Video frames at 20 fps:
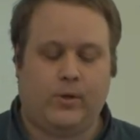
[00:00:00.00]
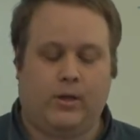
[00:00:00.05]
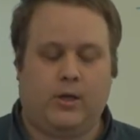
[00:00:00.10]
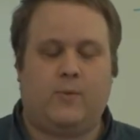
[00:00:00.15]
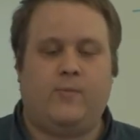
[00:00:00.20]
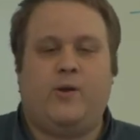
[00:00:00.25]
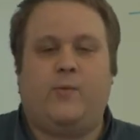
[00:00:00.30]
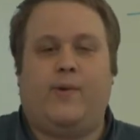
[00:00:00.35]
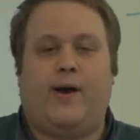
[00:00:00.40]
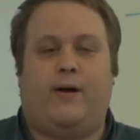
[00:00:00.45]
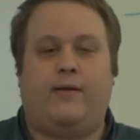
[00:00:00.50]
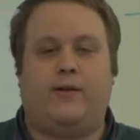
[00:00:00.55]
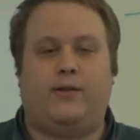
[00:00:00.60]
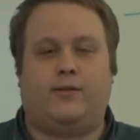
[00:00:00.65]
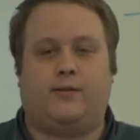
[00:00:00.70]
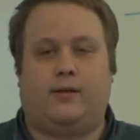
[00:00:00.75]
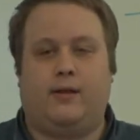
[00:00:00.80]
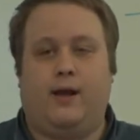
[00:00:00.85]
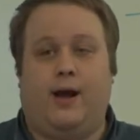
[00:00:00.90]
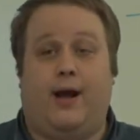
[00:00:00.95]
Compute bound
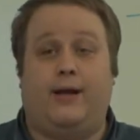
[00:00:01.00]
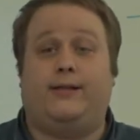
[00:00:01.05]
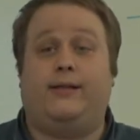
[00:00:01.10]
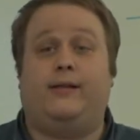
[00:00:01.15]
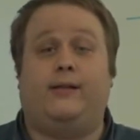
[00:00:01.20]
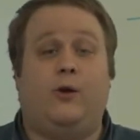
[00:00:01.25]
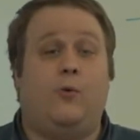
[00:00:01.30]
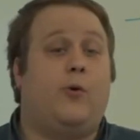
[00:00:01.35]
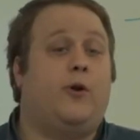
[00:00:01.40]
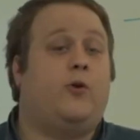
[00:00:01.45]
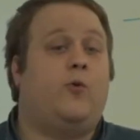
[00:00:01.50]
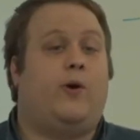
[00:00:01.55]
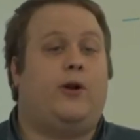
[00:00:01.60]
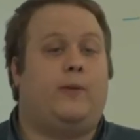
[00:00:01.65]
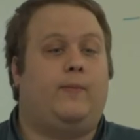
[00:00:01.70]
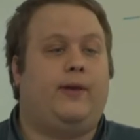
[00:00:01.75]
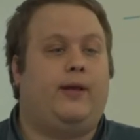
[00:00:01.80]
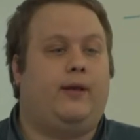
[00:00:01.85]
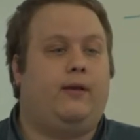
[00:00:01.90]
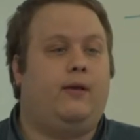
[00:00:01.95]
is ideally where you want
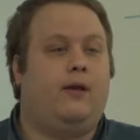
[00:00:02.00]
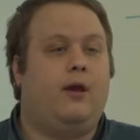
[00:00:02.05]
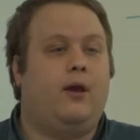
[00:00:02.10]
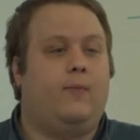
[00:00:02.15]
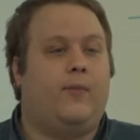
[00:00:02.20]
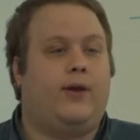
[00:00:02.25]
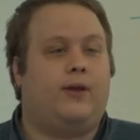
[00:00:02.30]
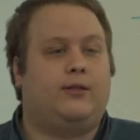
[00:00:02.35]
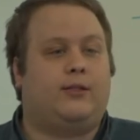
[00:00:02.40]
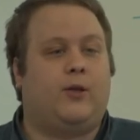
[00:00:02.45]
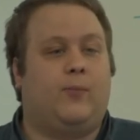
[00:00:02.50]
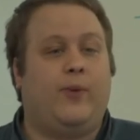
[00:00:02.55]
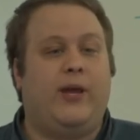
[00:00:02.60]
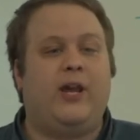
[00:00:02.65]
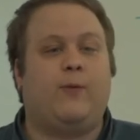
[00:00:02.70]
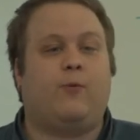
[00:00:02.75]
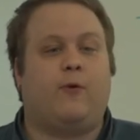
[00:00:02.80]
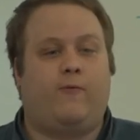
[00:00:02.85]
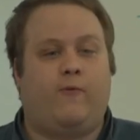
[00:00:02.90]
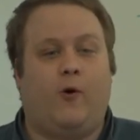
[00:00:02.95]
to be because the
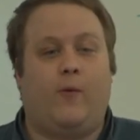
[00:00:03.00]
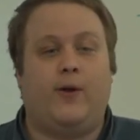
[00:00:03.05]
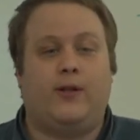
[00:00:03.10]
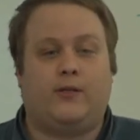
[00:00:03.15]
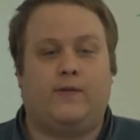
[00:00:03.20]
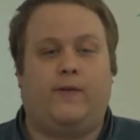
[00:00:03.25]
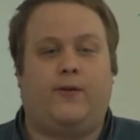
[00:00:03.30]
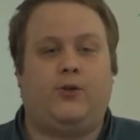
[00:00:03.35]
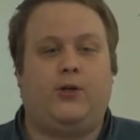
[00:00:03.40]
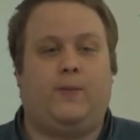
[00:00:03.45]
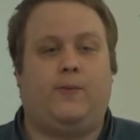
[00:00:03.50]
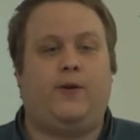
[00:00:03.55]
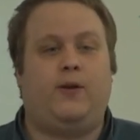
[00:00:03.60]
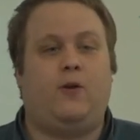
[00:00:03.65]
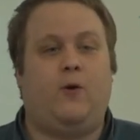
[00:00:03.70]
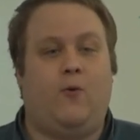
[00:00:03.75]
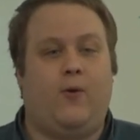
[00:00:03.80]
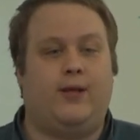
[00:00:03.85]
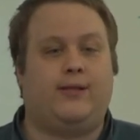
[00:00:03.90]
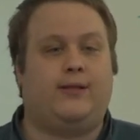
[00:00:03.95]
peak performance of the
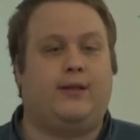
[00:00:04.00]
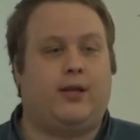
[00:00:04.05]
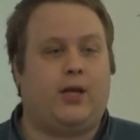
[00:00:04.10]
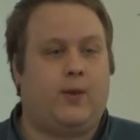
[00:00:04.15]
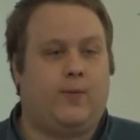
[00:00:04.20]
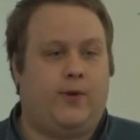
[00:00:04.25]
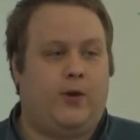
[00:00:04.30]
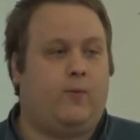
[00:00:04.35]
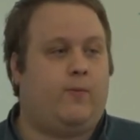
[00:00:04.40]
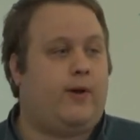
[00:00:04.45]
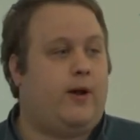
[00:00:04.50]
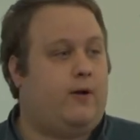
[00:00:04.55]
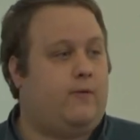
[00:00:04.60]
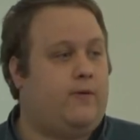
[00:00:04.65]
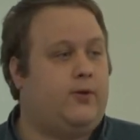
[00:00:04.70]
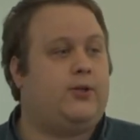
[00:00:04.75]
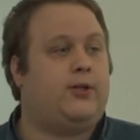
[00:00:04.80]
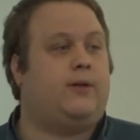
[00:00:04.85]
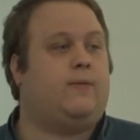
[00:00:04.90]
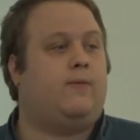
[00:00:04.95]
GPU is in the compute bound
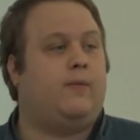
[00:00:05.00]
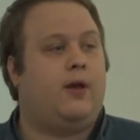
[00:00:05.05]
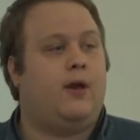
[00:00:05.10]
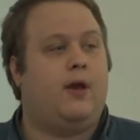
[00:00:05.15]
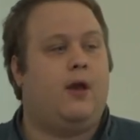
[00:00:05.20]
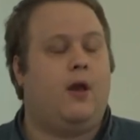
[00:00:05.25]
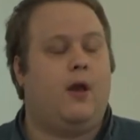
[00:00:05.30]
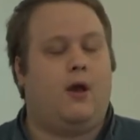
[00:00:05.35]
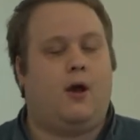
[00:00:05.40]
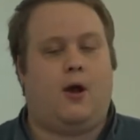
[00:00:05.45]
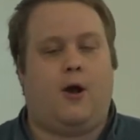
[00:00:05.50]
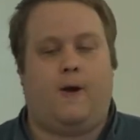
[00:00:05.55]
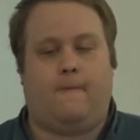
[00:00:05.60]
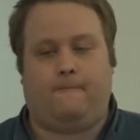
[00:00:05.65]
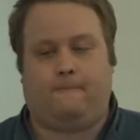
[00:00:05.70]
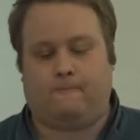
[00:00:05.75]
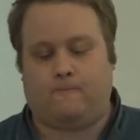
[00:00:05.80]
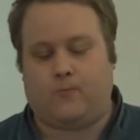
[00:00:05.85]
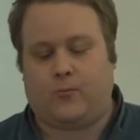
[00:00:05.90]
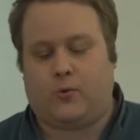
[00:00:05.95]
regime.
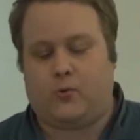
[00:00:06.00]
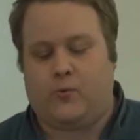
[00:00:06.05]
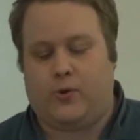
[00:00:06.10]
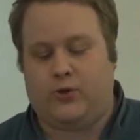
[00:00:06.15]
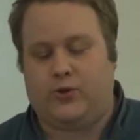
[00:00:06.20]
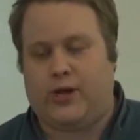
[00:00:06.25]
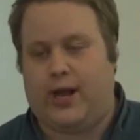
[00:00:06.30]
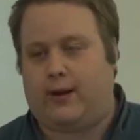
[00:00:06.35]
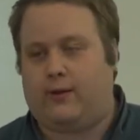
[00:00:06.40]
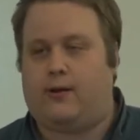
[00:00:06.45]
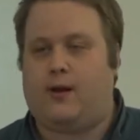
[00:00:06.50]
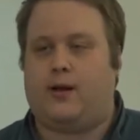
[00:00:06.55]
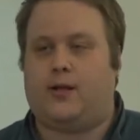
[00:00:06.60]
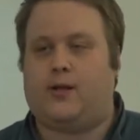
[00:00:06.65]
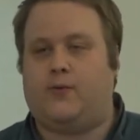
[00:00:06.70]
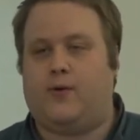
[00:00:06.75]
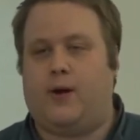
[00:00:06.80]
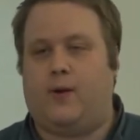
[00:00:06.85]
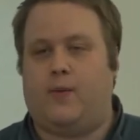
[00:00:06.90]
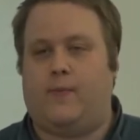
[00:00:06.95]
Um, when Jack talked
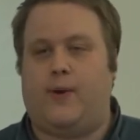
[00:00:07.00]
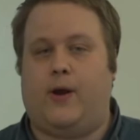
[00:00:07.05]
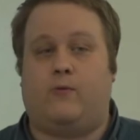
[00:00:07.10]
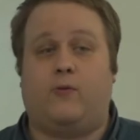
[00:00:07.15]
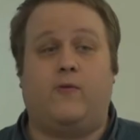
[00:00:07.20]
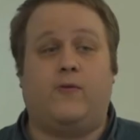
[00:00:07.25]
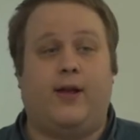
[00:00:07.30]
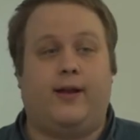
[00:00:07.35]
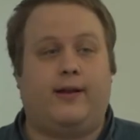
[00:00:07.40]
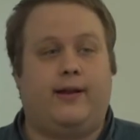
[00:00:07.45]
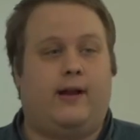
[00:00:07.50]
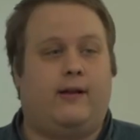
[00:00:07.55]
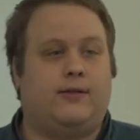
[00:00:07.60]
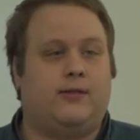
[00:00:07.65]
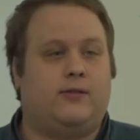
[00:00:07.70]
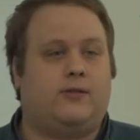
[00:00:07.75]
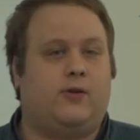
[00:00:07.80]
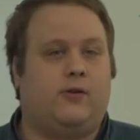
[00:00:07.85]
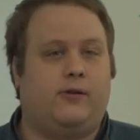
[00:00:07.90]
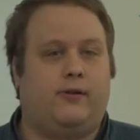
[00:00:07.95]
about roofline
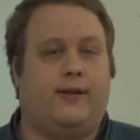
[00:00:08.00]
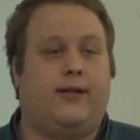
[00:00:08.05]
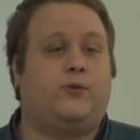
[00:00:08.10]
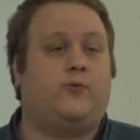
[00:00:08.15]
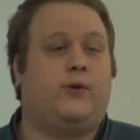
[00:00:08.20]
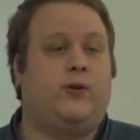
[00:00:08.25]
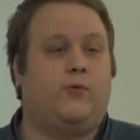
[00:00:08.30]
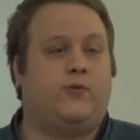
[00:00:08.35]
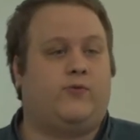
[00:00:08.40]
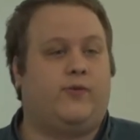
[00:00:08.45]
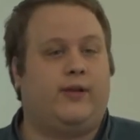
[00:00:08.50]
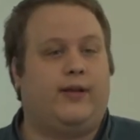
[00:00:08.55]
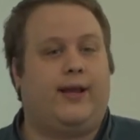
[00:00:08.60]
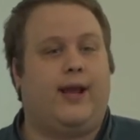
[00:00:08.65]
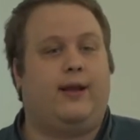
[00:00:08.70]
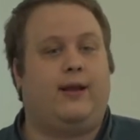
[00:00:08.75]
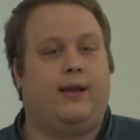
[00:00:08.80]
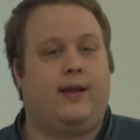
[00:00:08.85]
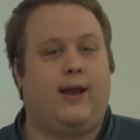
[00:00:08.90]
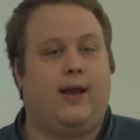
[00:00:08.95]
analysis earlier, that's what he was really
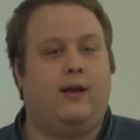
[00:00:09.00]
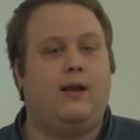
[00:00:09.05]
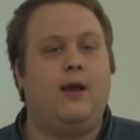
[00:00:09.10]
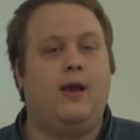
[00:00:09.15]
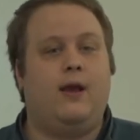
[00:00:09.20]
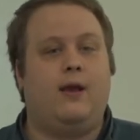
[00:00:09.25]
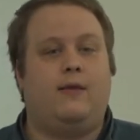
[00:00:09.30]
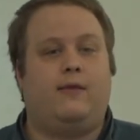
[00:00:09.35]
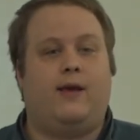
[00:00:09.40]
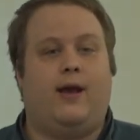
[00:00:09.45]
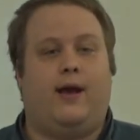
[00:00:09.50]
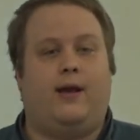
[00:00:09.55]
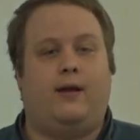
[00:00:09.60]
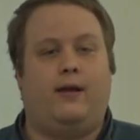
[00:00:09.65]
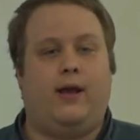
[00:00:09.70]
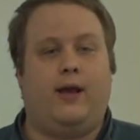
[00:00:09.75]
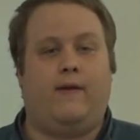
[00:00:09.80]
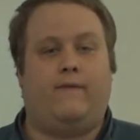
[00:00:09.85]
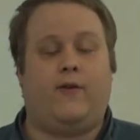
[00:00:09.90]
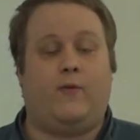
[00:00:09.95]
getting at, that
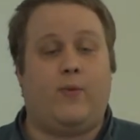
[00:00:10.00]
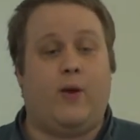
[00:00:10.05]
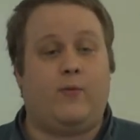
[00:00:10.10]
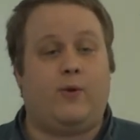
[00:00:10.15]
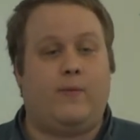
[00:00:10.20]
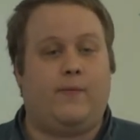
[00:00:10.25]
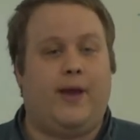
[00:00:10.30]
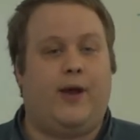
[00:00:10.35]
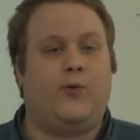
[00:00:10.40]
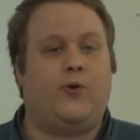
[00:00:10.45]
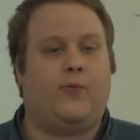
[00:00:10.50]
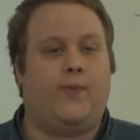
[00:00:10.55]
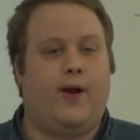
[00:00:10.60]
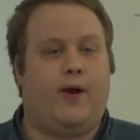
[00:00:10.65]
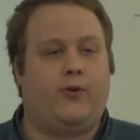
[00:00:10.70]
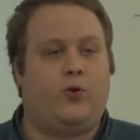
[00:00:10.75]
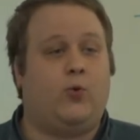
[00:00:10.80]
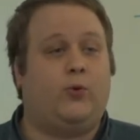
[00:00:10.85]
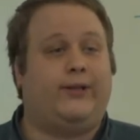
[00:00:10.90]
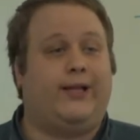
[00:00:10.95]
if you're memory bandwidth
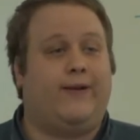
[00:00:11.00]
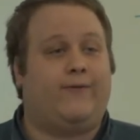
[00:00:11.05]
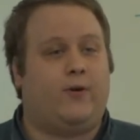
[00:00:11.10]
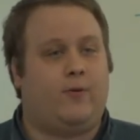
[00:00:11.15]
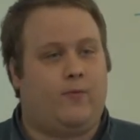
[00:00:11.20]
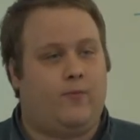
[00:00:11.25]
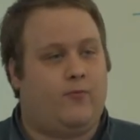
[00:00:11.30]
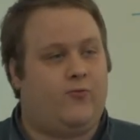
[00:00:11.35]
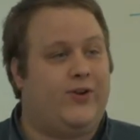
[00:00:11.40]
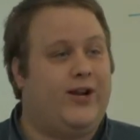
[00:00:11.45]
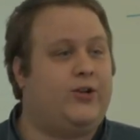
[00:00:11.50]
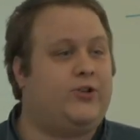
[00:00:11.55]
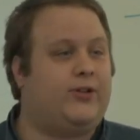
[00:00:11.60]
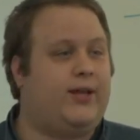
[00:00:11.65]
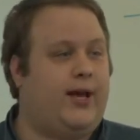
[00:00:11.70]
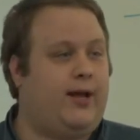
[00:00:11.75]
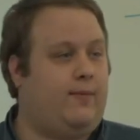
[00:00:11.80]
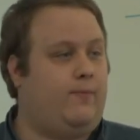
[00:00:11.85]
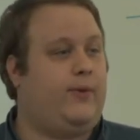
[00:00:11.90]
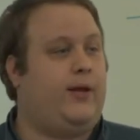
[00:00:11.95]
bound, you will never reach
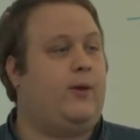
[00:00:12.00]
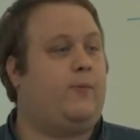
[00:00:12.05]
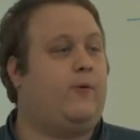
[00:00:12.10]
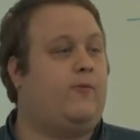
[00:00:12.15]
that peak